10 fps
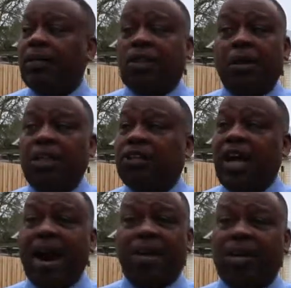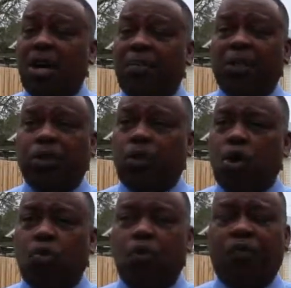some other tire companies were
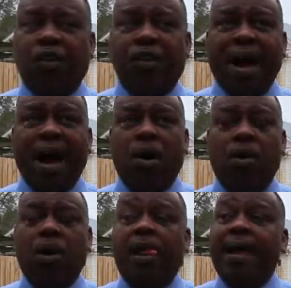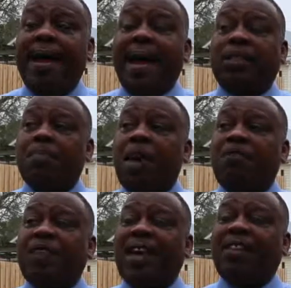going to move here. Now, as a matter
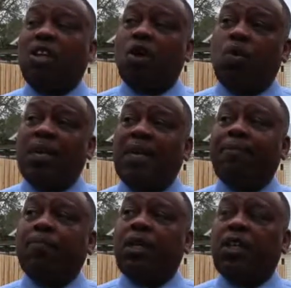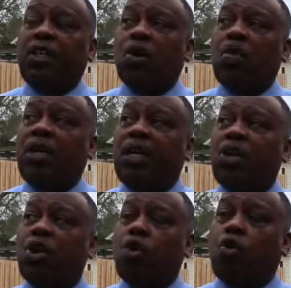of fact, the only the only
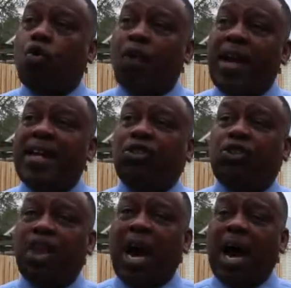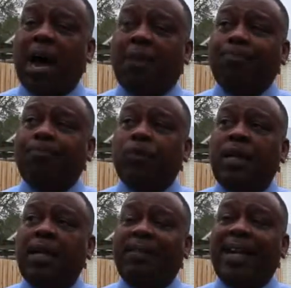great job
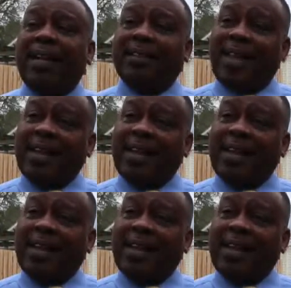that has